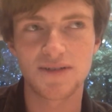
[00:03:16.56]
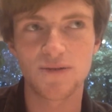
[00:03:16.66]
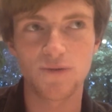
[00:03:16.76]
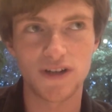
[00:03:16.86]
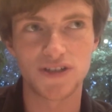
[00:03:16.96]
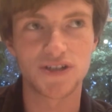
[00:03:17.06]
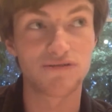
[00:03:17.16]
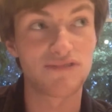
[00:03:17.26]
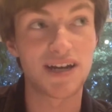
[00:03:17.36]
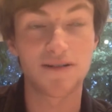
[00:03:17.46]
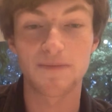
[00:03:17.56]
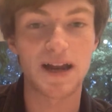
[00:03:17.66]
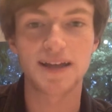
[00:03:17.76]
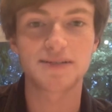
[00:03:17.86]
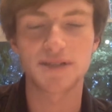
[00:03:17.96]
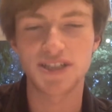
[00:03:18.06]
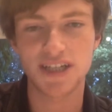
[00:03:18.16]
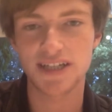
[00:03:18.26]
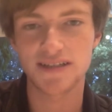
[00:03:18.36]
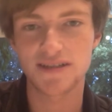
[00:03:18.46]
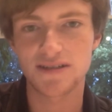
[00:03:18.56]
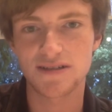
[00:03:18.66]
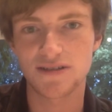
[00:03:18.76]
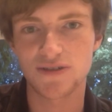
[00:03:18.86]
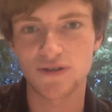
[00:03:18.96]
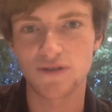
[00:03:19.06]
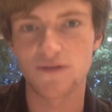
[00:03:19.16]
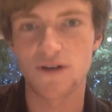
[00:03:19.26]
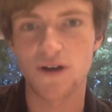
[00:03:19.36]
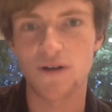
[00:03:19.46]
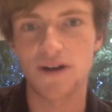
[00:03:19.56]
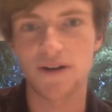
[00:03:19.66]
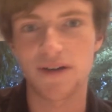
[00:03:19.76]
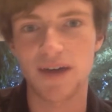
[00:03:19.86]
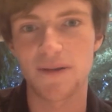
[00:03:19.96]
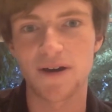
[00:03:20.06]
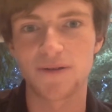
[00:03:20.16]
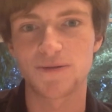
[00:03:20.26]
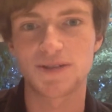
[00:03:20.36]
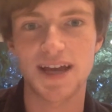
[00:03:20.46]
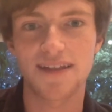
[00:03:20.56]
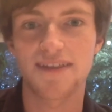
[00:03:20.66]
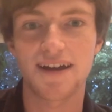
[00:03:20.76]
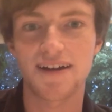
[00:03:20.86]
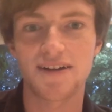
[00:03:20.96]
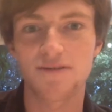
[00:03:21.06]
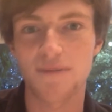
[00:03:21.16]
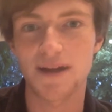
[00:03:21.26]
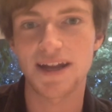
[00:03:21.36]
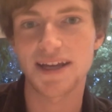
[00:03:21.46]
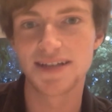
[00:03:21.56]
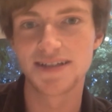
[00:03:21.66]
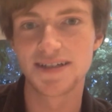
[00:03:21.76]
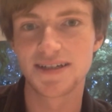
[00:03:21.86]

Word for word: ones who are really rebellious. I mean, she's sort of, oh, I don't care my uncle's dead, that kind of rebellious,